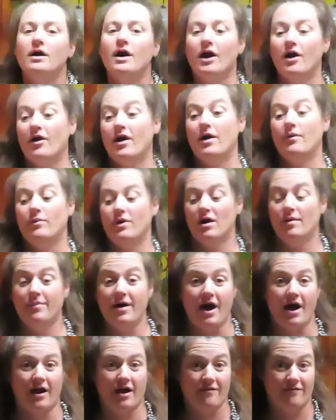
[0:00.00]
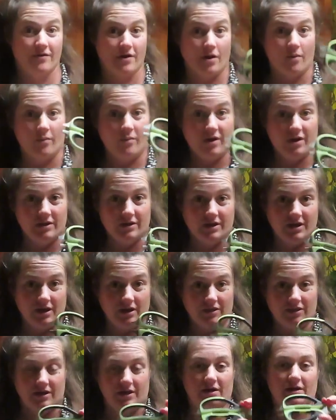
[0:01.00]
All right, we're back. I forgot one
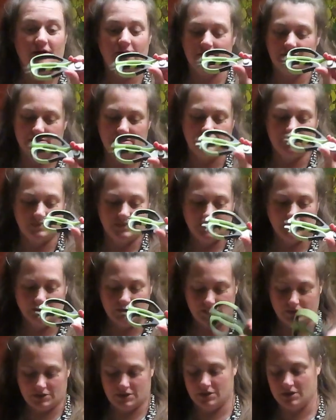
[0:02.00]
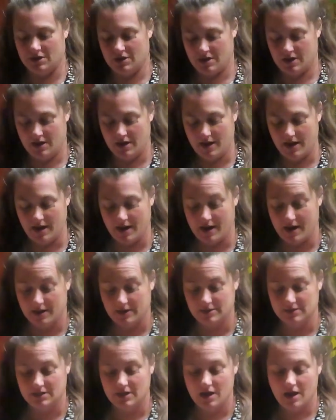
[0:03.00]
key thing is some scissors,
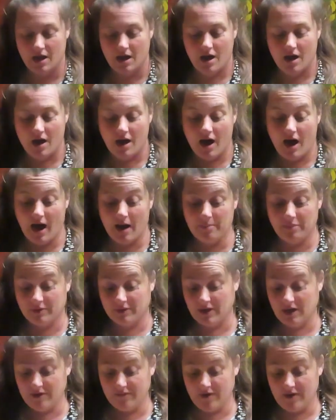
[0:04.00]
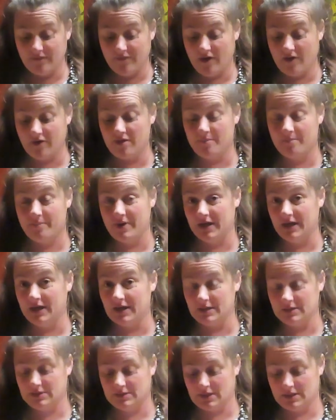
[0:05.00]
and I believe I found the
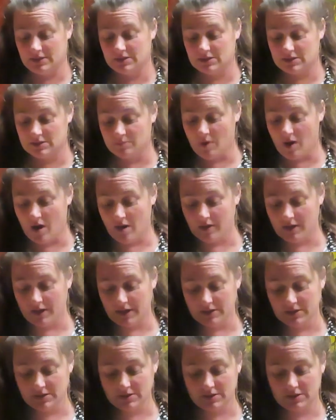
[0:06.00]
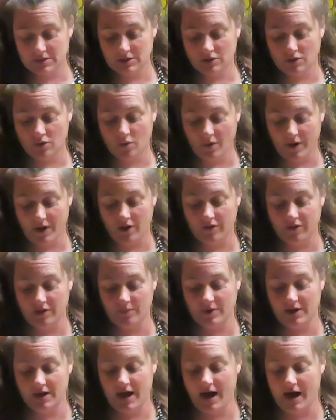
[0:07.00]
biggest and smallest quail that
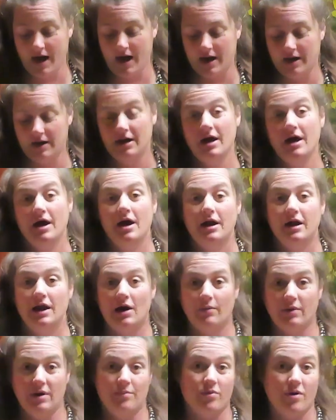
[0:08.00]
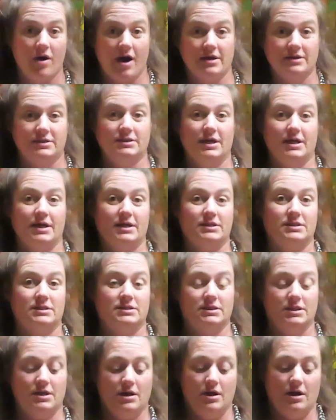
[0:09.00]
we had. Now we
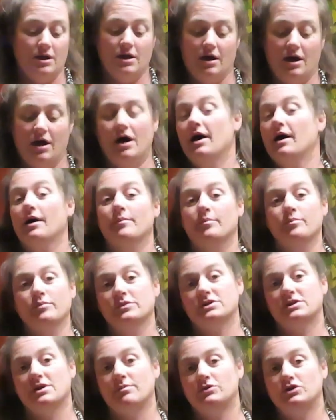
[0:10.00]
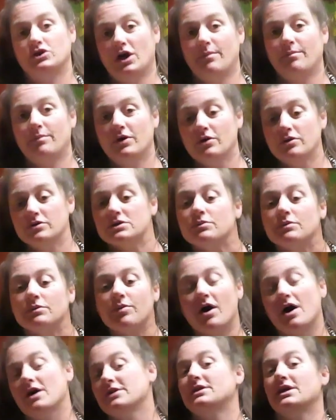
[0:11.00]
processed some jumbos and we
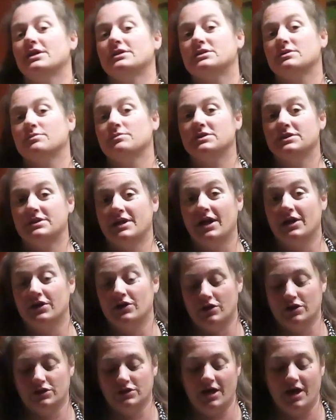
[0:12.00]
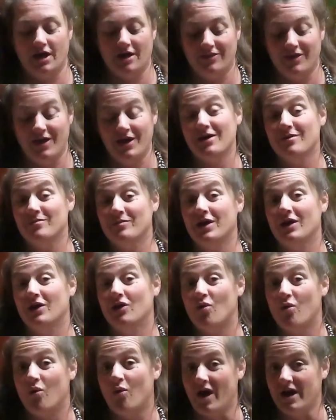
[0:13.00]
processed some standards, and they can be
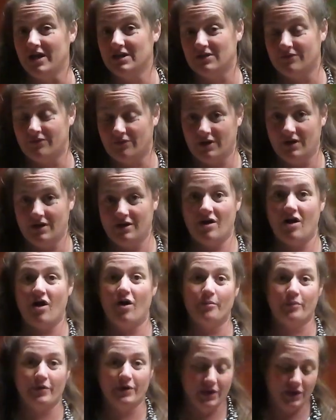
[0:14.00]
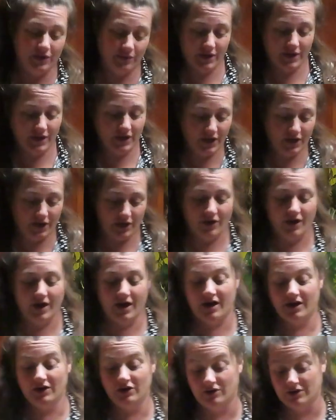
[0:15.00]
quite different. I'll bring you in here
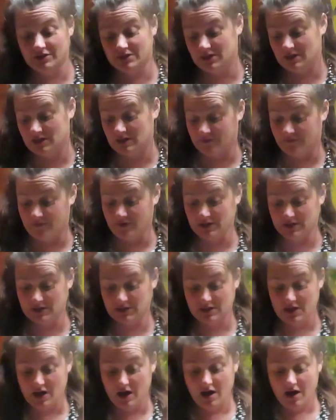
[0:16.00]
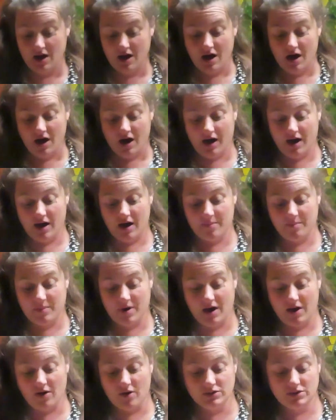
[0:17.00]
and you can see the difference.
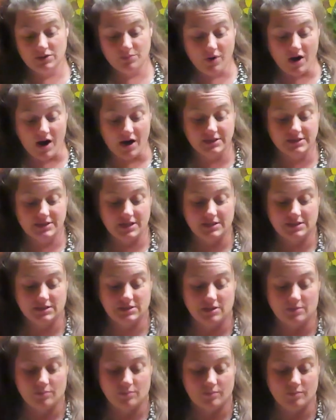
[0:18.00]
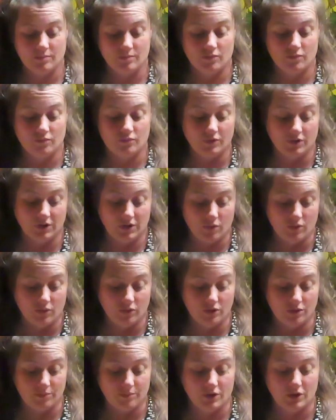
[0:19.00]
I also processed some really
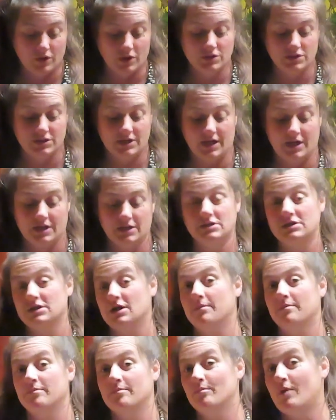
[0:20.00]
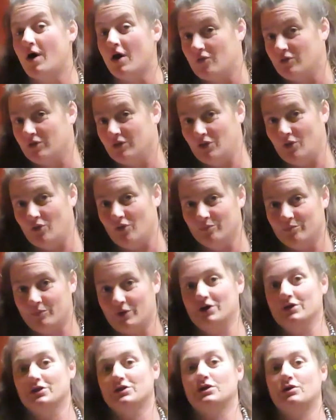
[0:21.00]
older birds and some moderately old
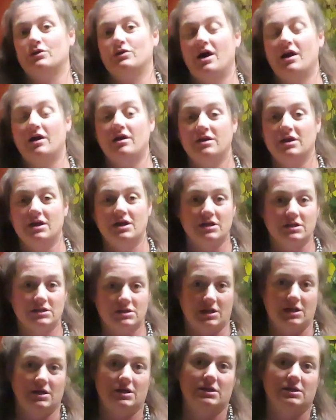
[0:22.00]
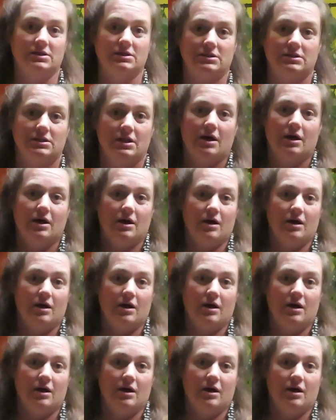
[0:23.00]
birds. So none of these is